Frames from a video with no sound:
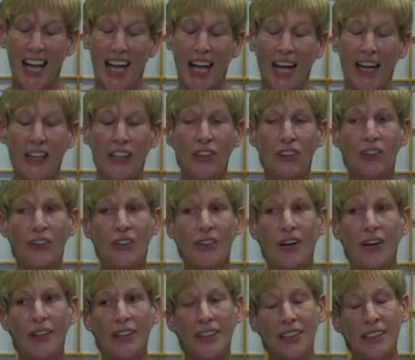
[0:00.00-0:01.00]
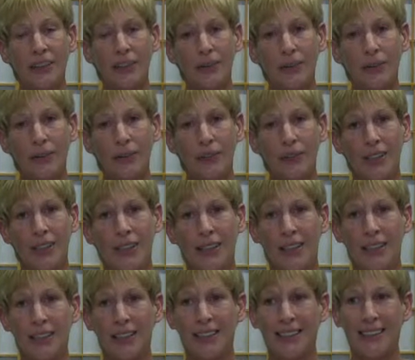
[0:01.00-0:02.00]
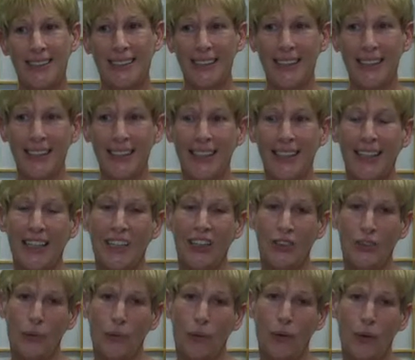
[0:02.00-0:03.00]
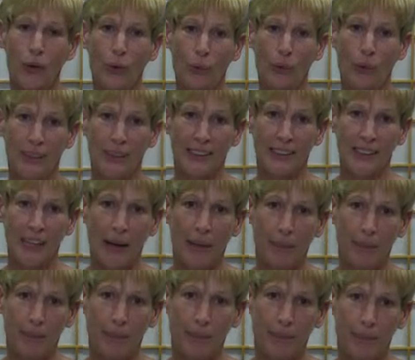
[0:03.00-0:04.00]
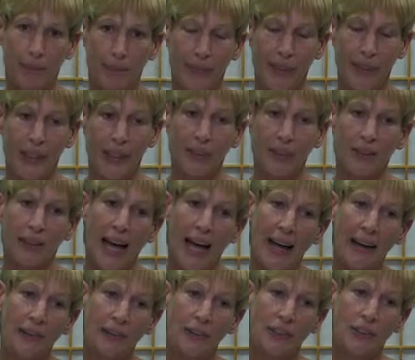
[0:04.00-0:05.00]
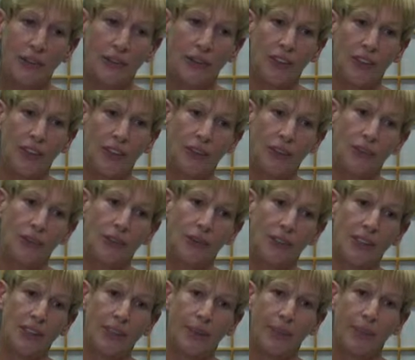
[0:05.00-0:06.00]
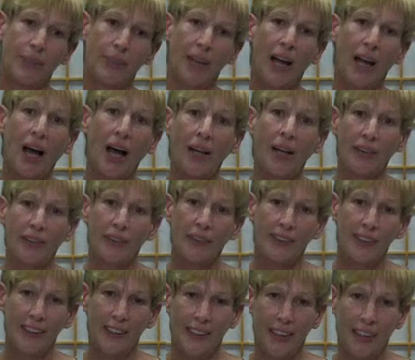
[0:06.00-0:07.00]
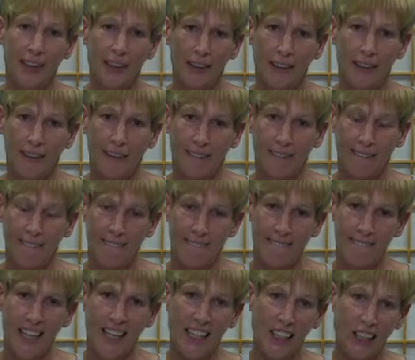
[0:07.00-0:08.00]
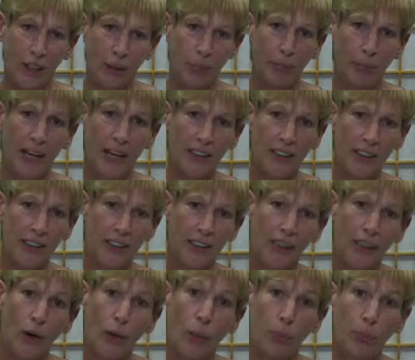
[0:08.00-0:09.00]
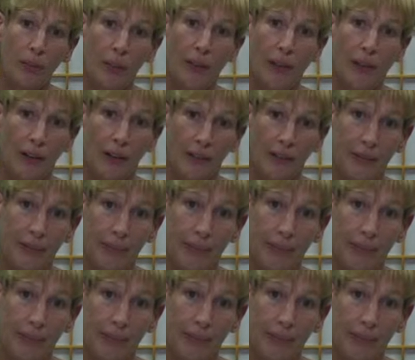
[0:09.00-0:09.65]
and you can also see that a door opens up that allows you to choose higher thinking and a compassionate, open heart.